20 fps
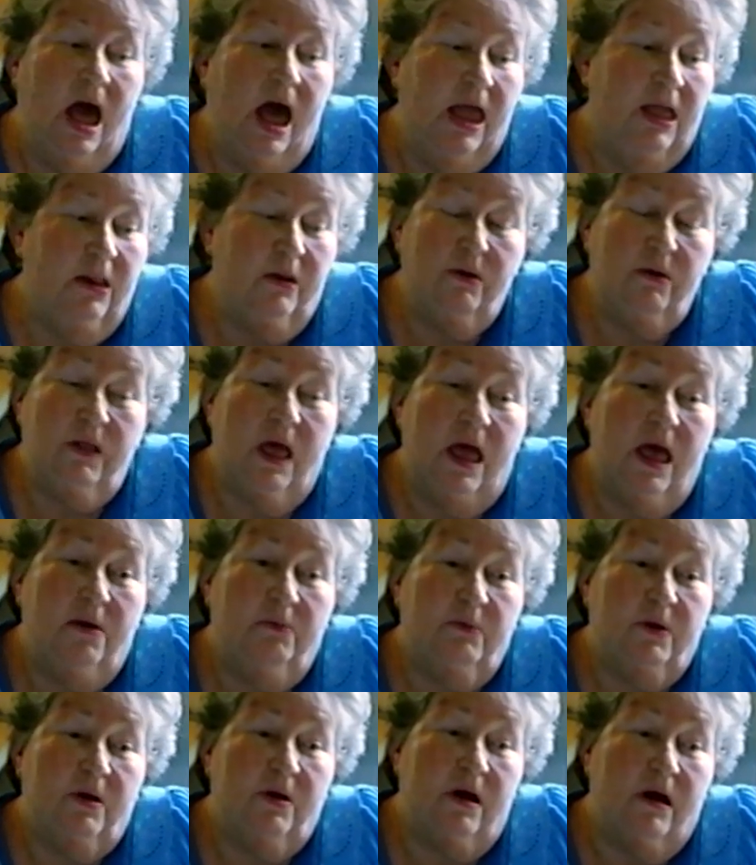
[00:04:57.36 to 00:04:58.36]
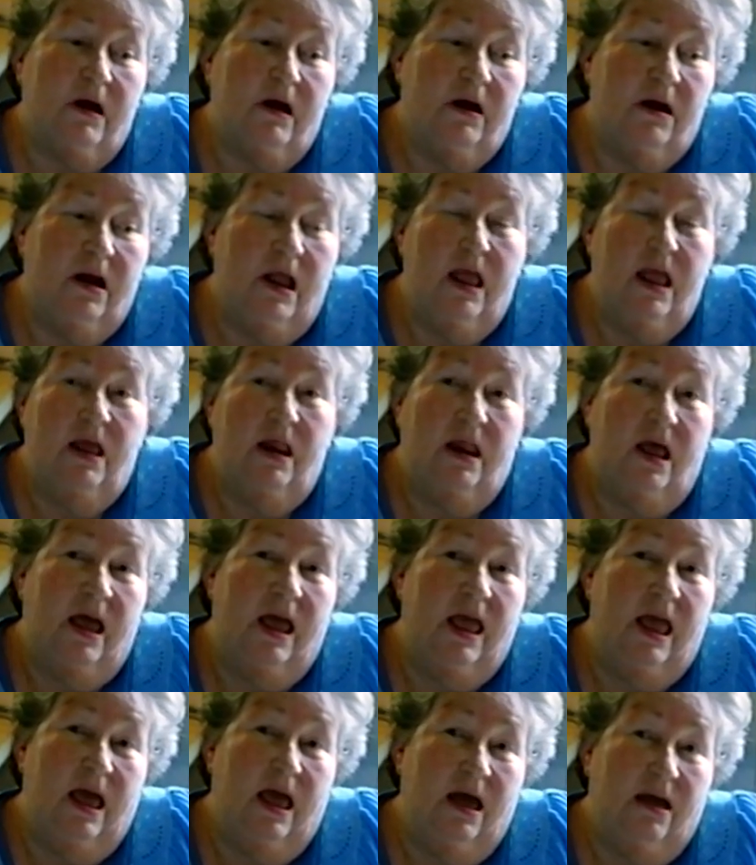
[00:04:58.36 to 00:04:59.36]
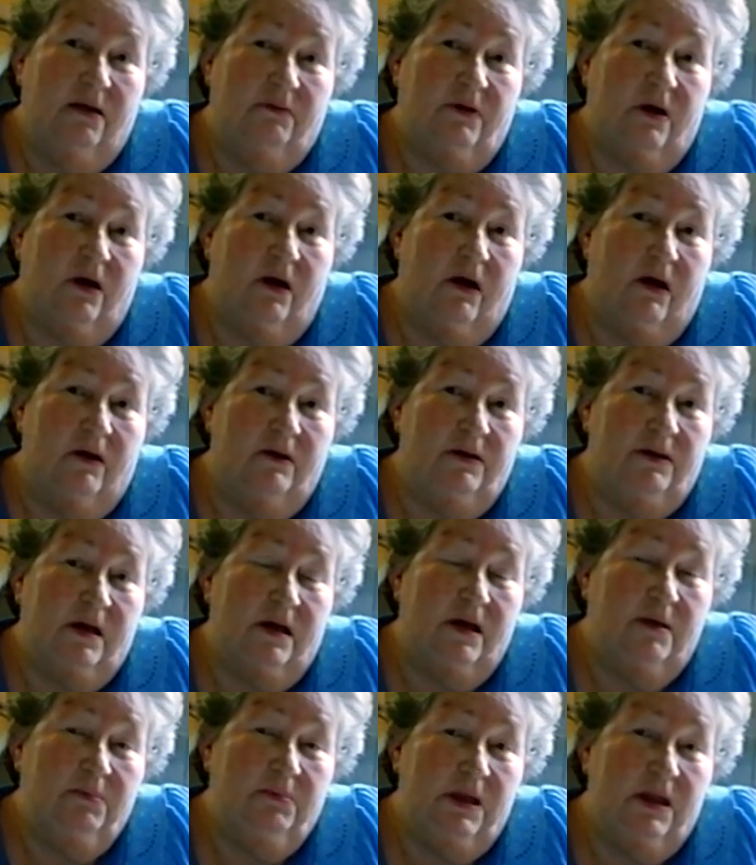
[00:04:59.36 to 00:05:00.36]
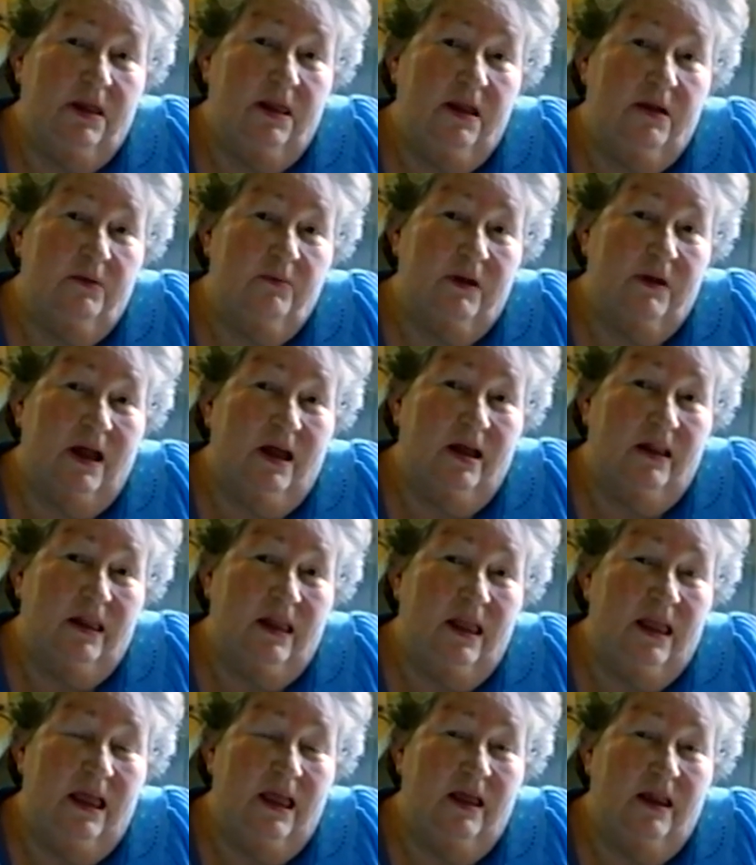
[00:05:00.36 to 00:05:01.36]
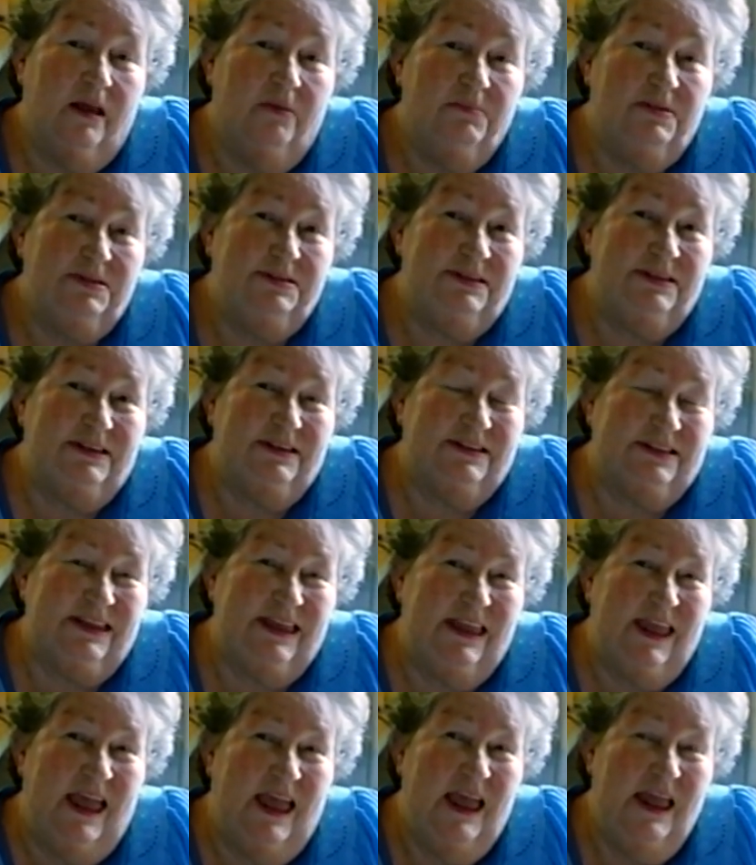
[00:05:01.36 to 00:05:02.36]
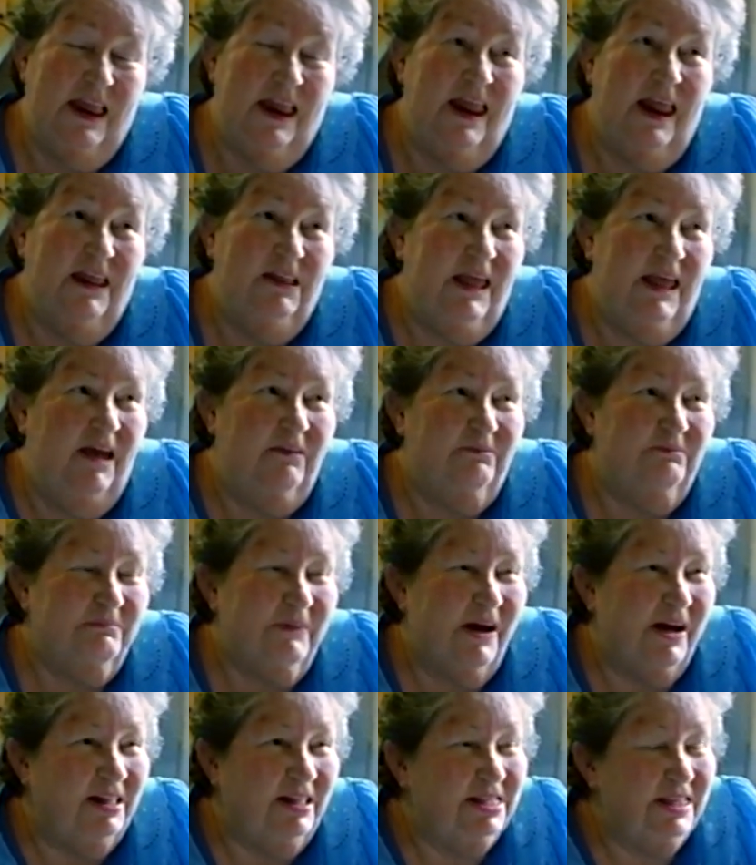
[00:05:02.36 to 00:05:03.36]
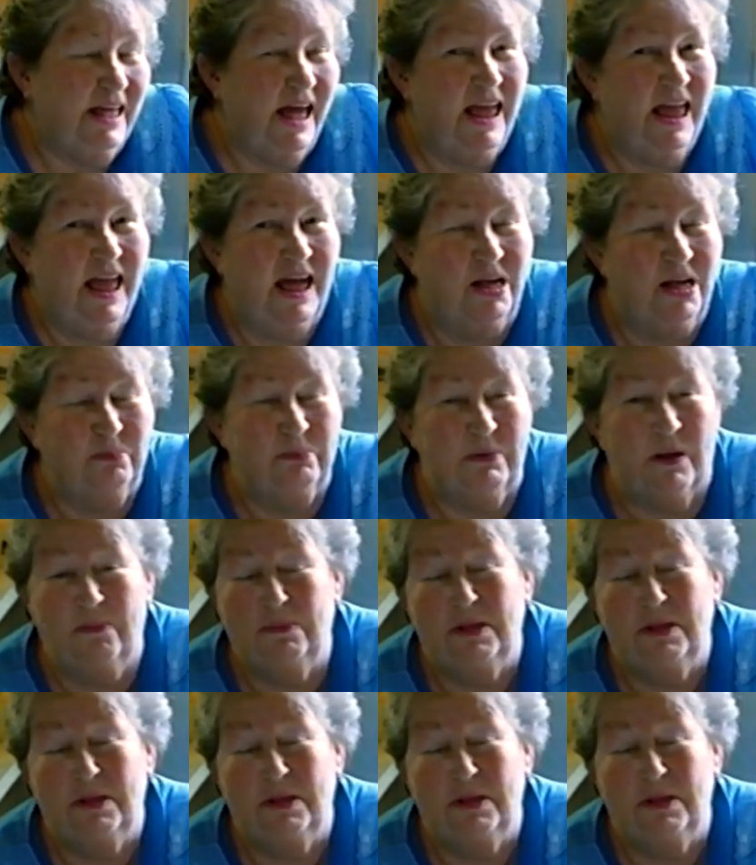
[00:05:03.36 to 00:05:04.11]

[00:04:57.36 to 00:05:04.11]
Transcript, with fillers: I don't have a car, and I have a hard time getting around, and I'm 68, and have multi-health